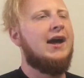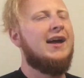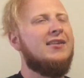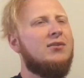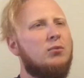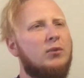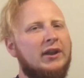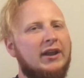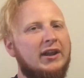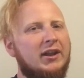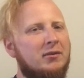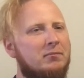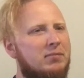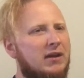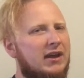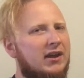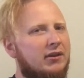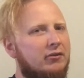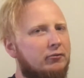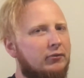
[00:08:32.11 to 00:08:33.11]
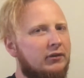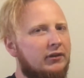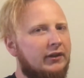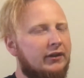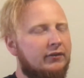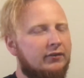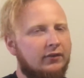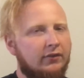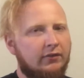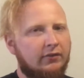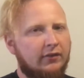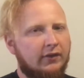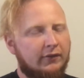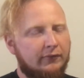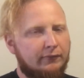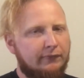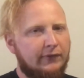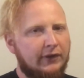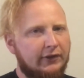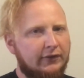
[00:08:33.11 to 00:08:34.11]
As when any band releases a
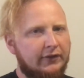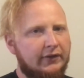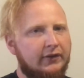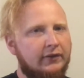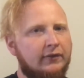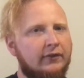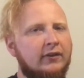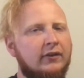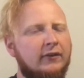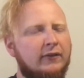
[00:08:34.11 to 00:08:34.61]
very,